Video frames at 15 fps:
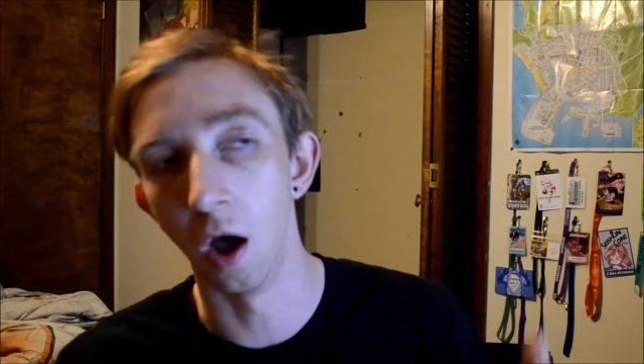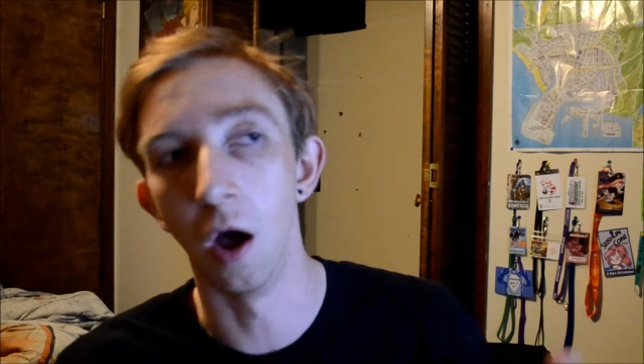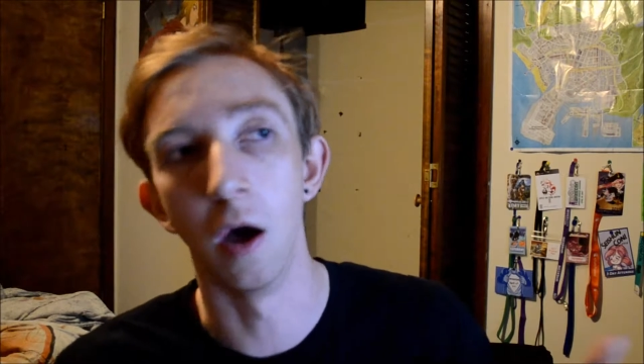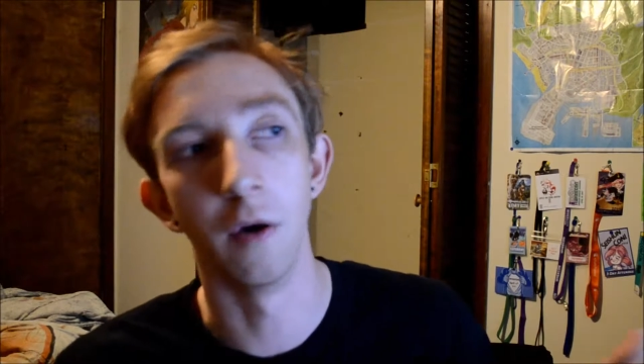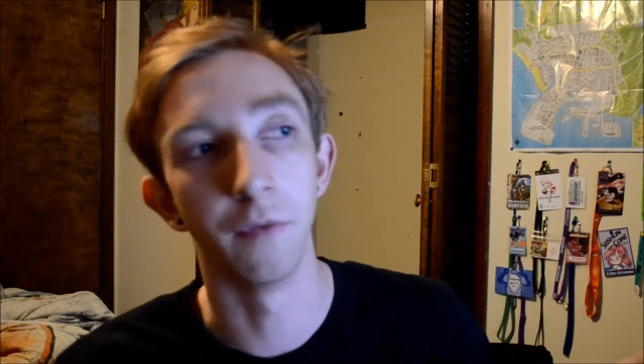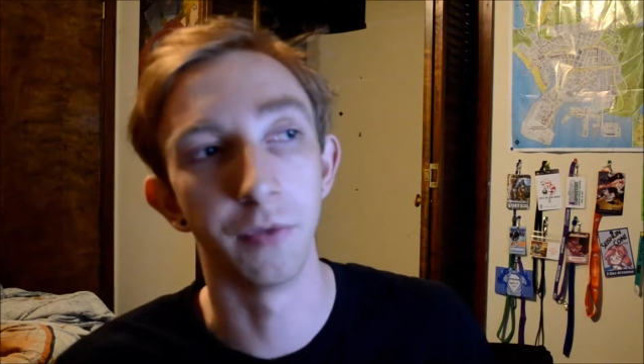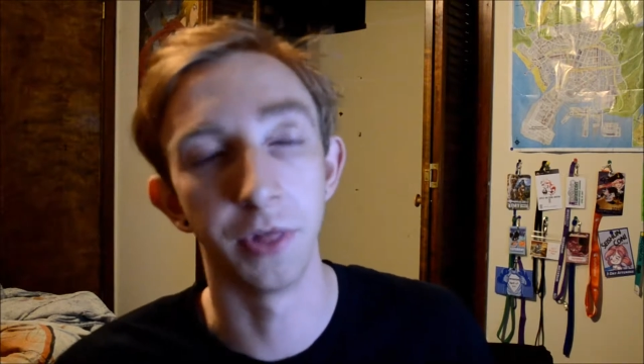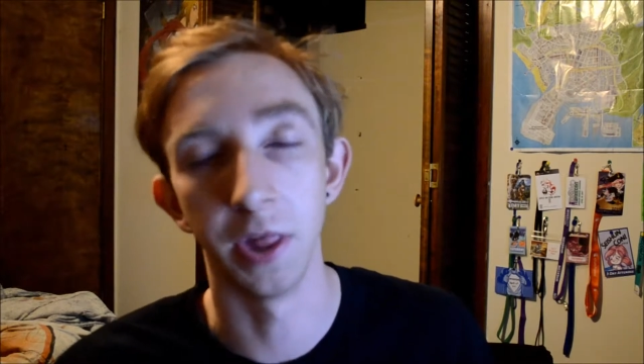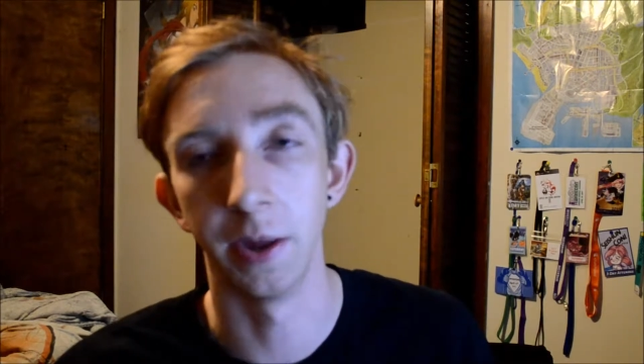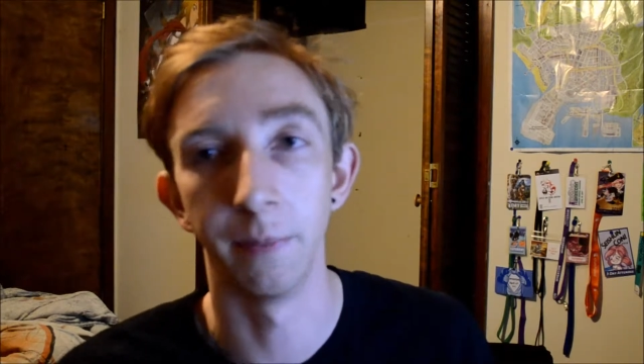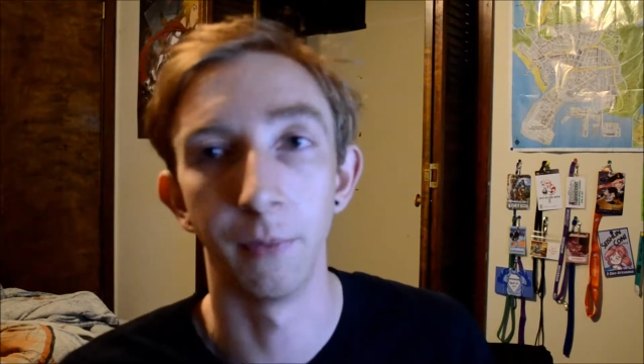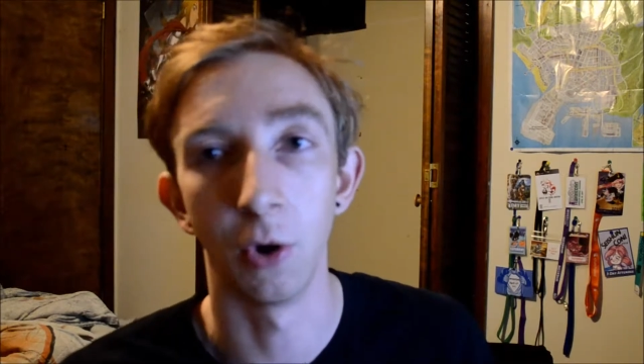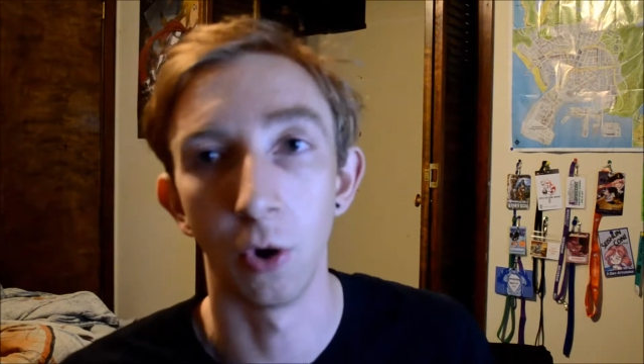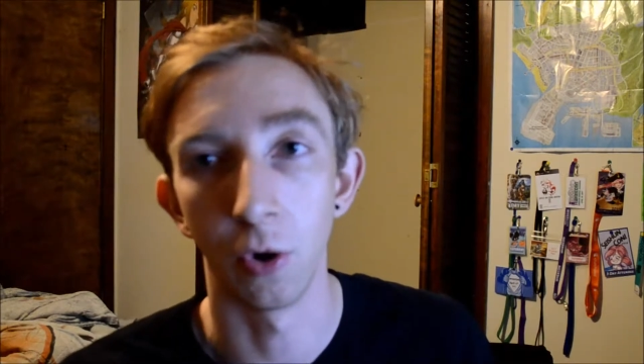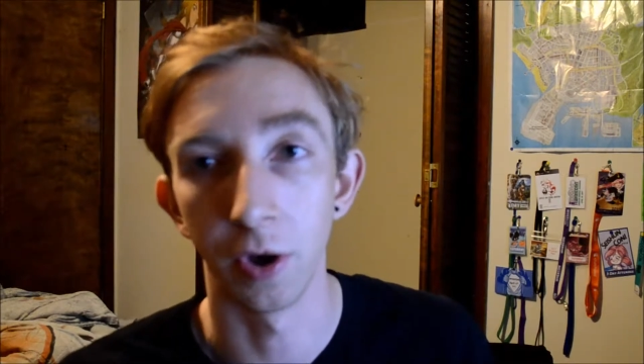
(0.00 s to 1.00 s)
of them
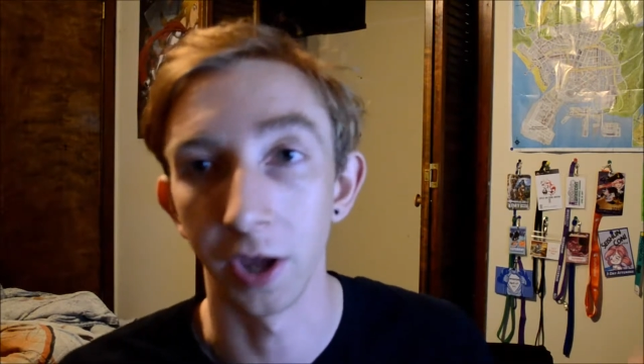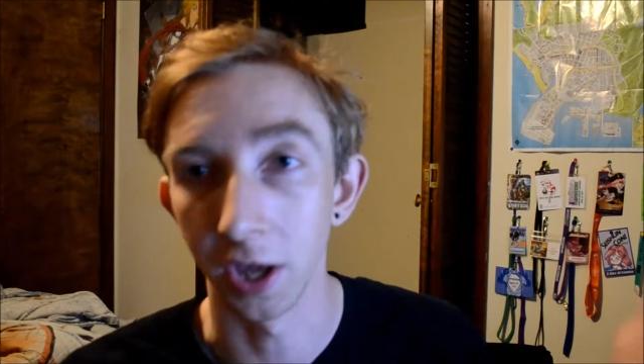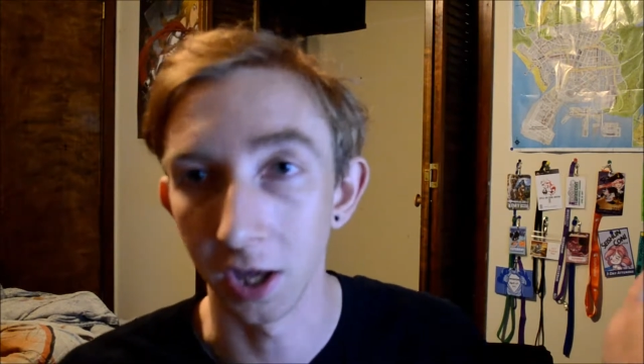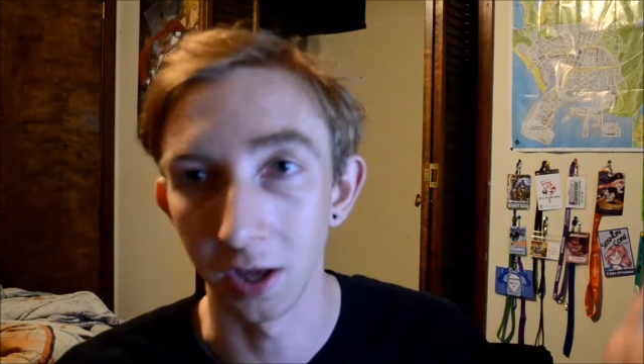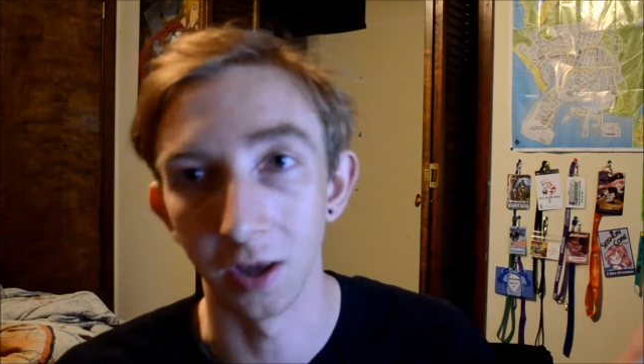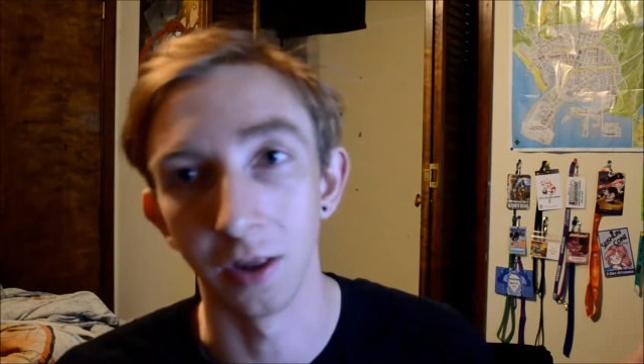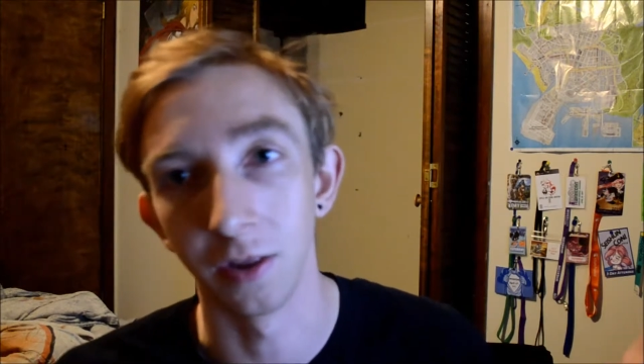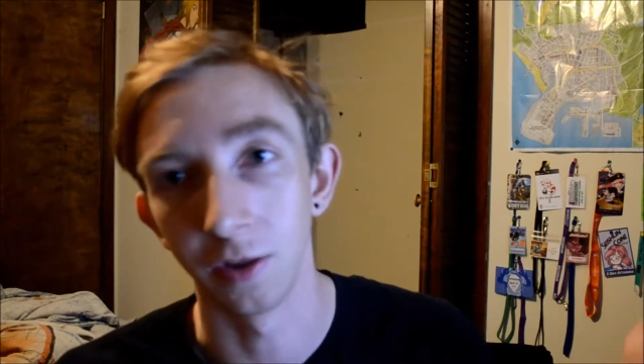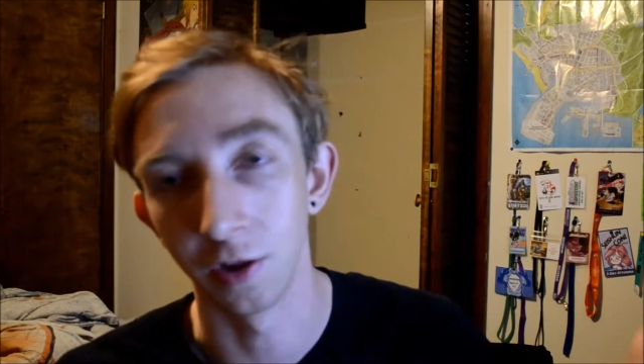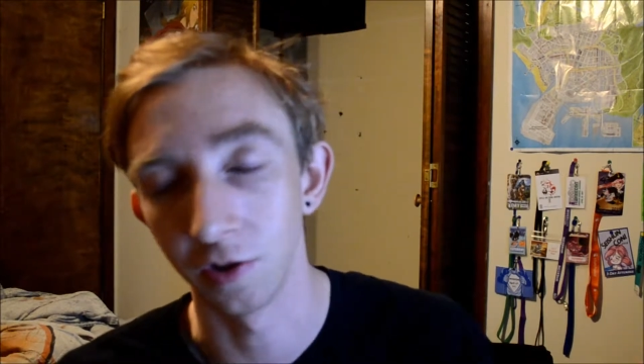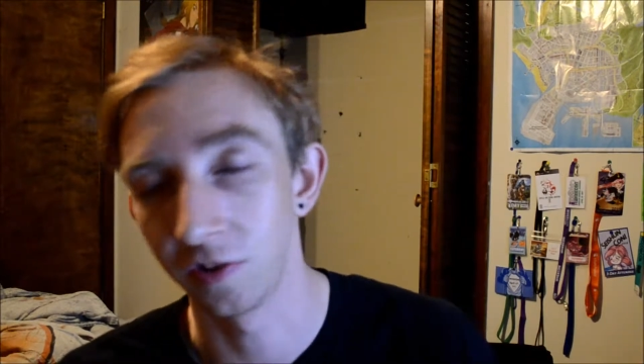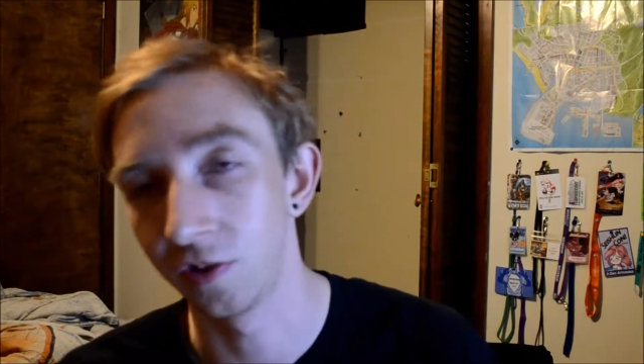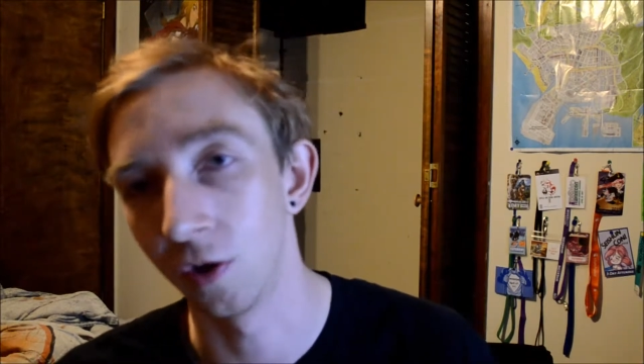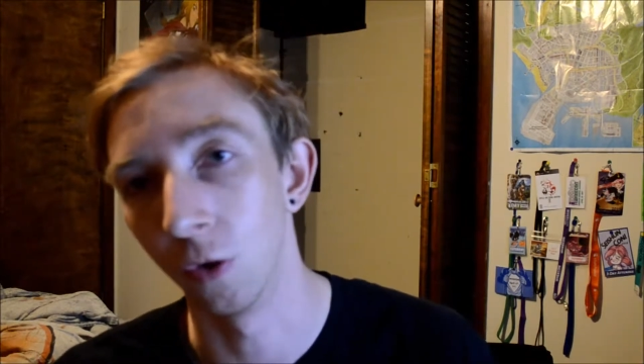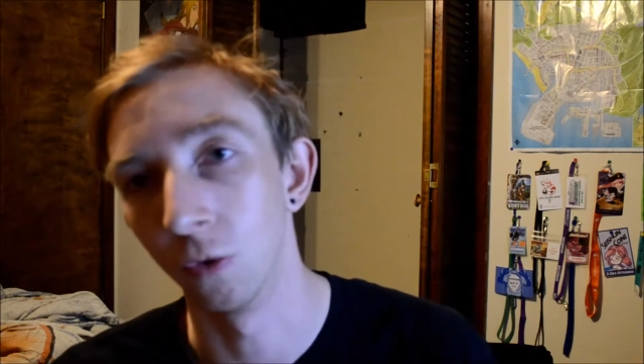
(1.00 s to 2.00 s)
are in the
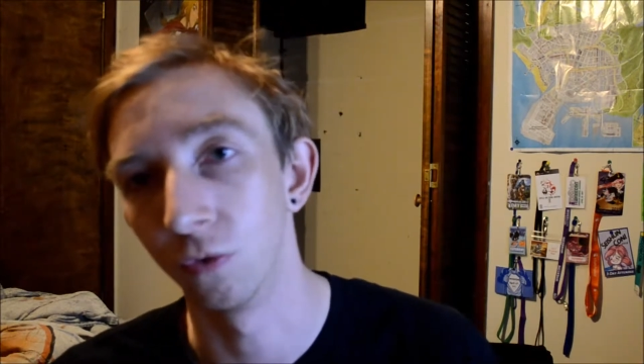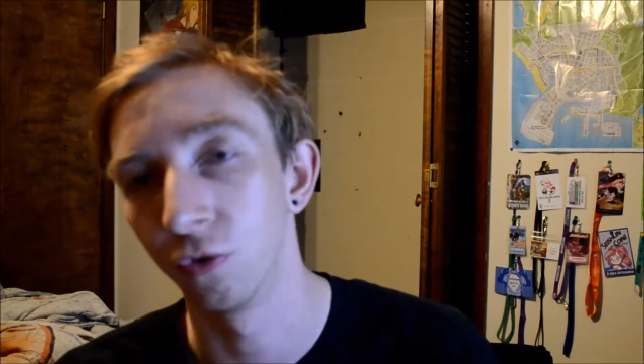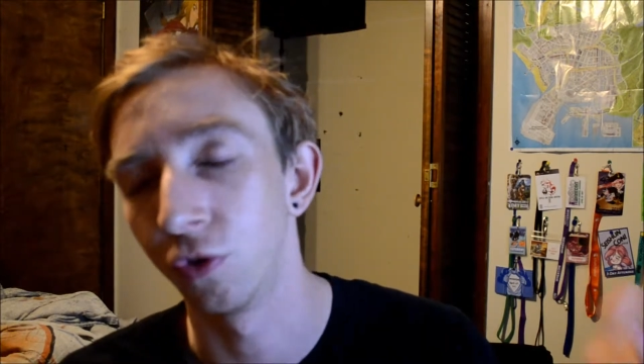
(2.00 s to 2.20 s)
song,